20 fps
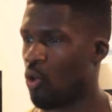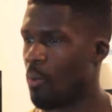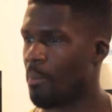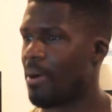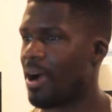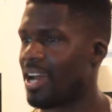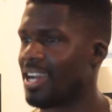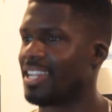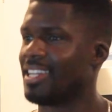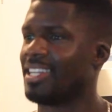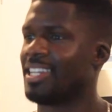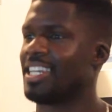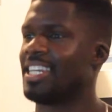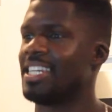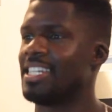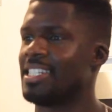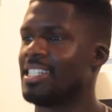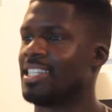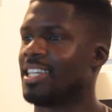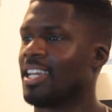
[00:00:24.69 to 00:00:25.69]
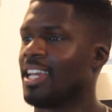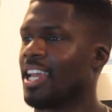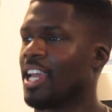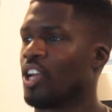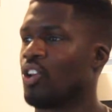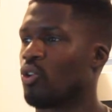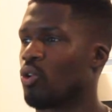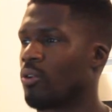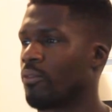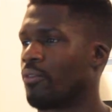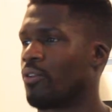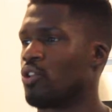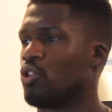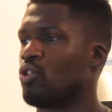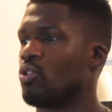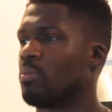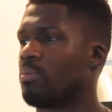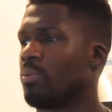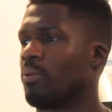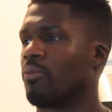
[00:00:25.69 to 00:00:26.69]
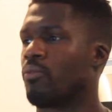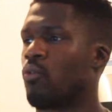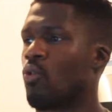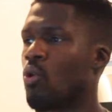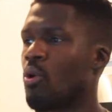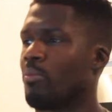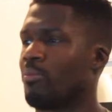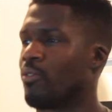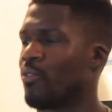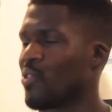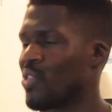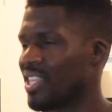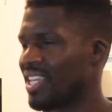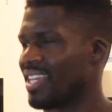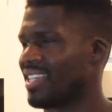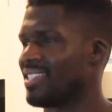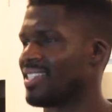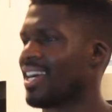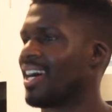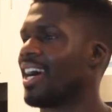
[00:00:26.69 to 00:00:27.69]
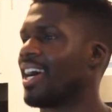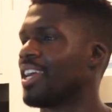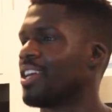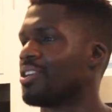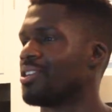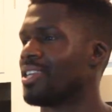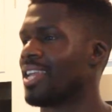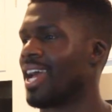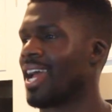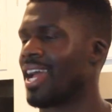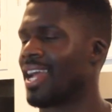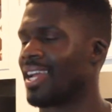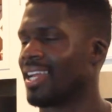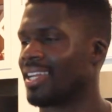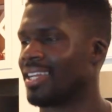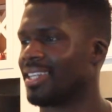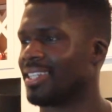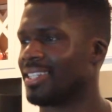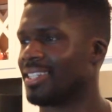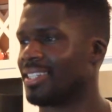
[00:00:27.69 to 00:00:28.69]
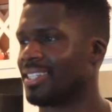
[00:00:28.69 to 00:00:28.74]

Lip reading: your body needs in order for you to perform for the entire day.